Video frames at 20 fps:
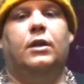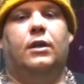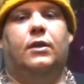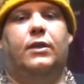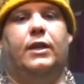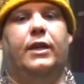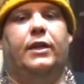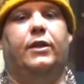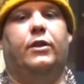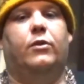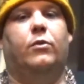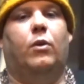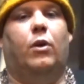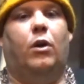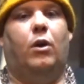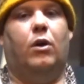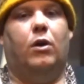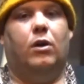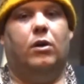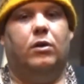that you
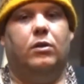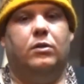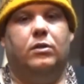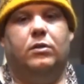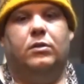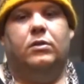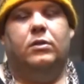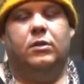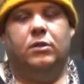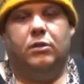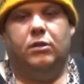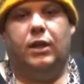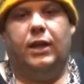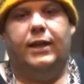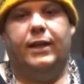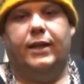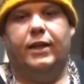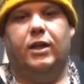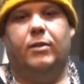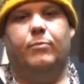are
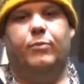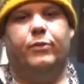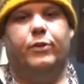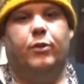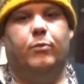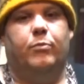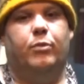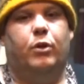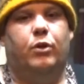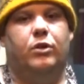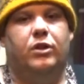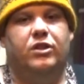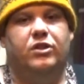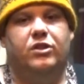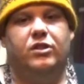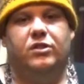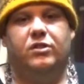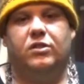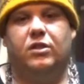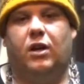lining up with your opponent
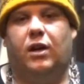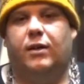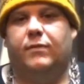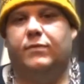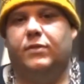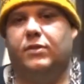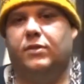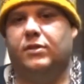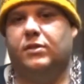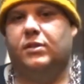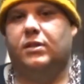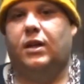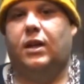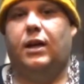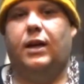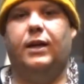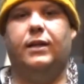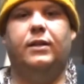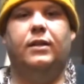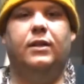just off to the
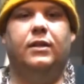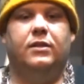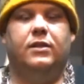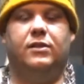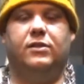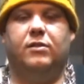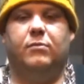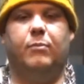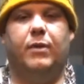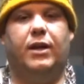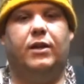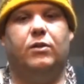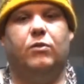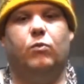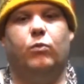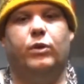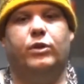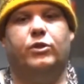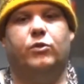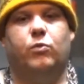side. Doesn't matter
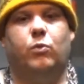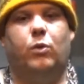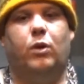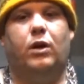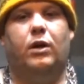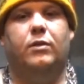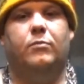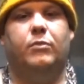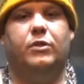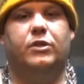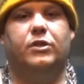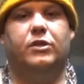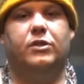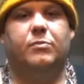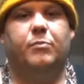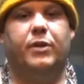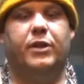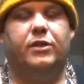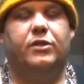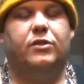which one, but
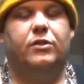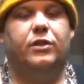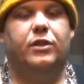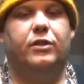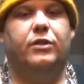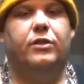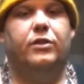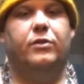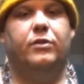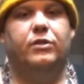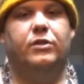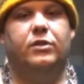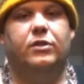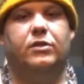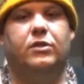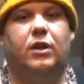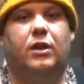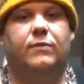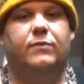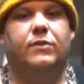just make sure you do it
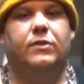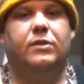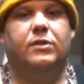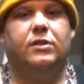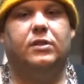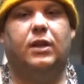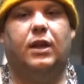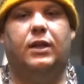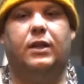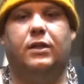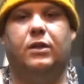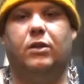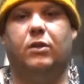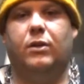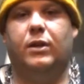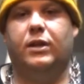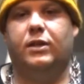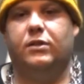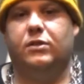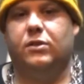just off to the side and go
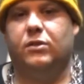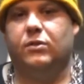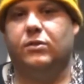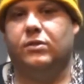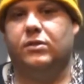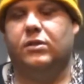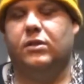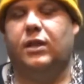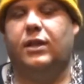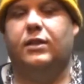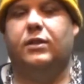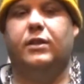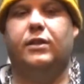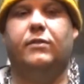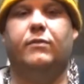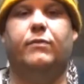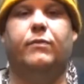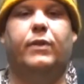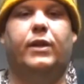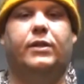ahead and turn slightly
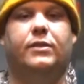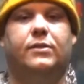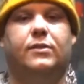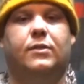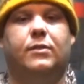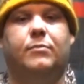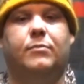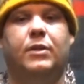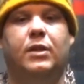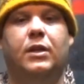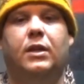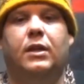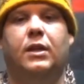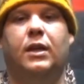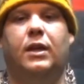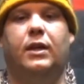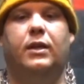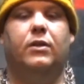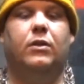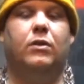and face them.
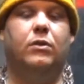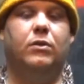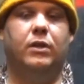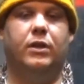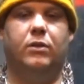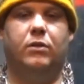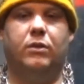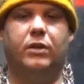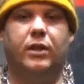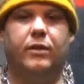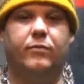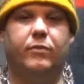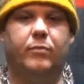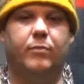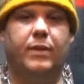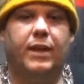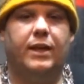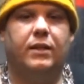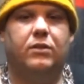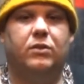And it'll give them
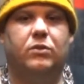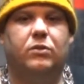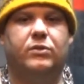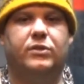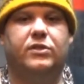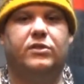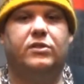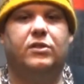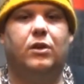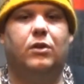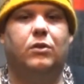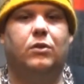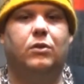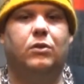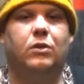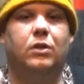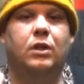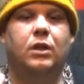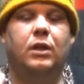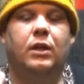that little
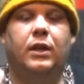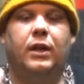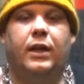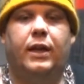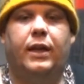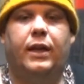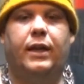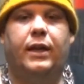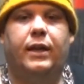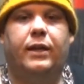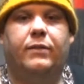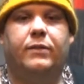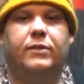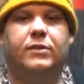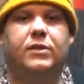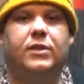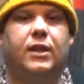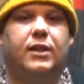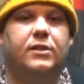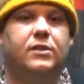subtle, hey,
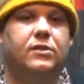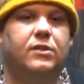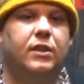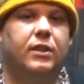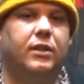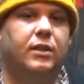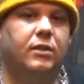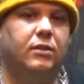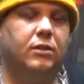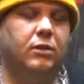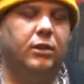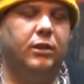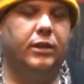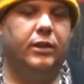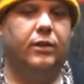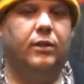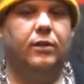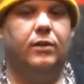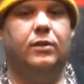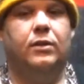this guy's thinking
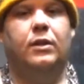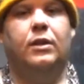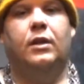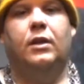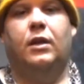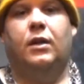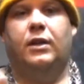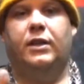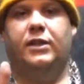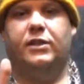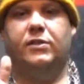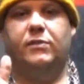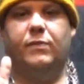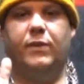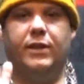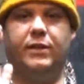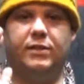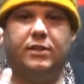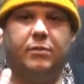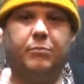linear, he's
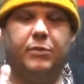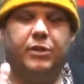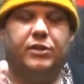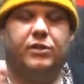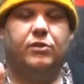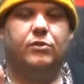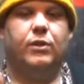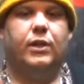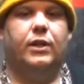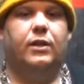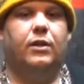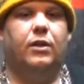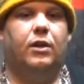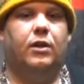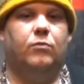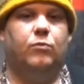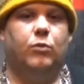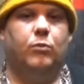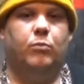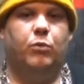facing me straight
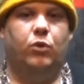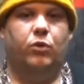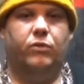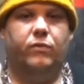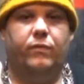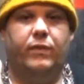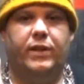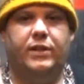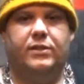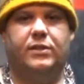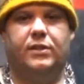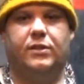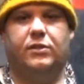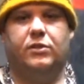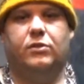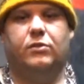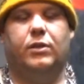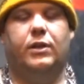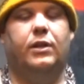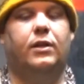on, we're both facing
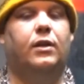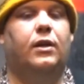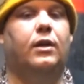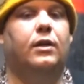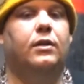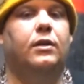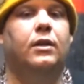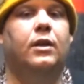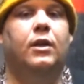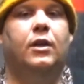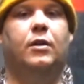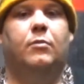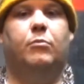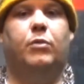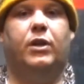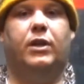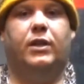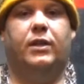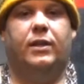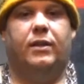straight on.
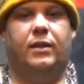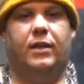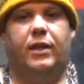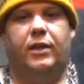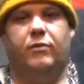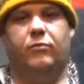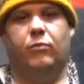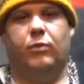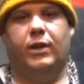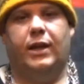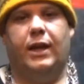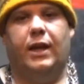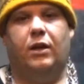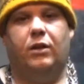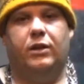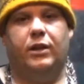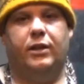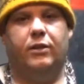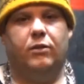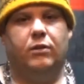But in
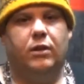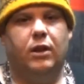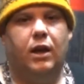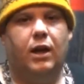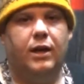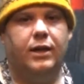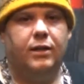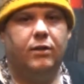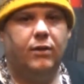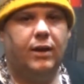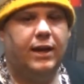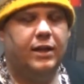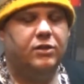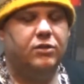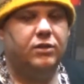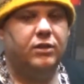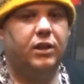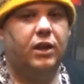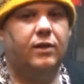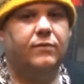reality or not, you're
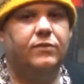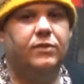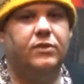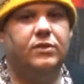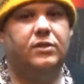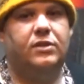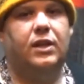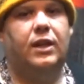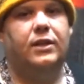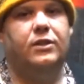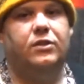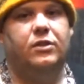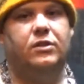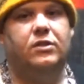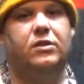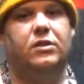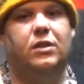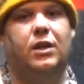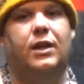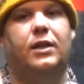actually off to the side
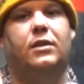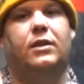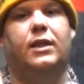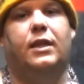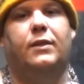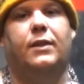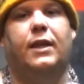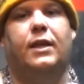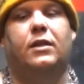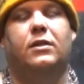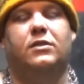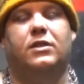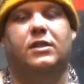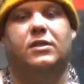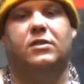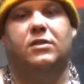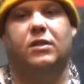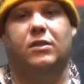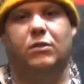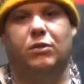just slightly, and that
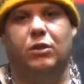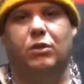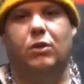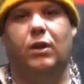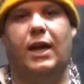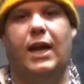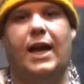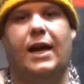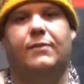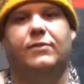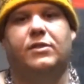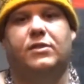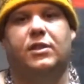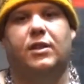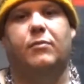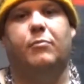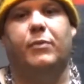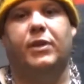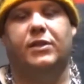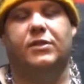just a little half
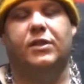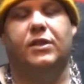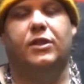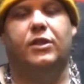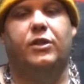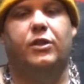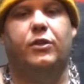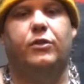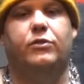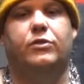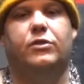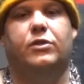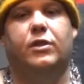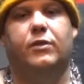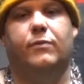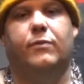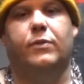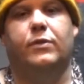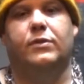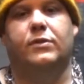step makes a huge
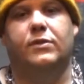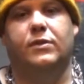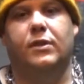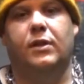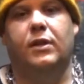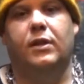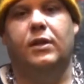difference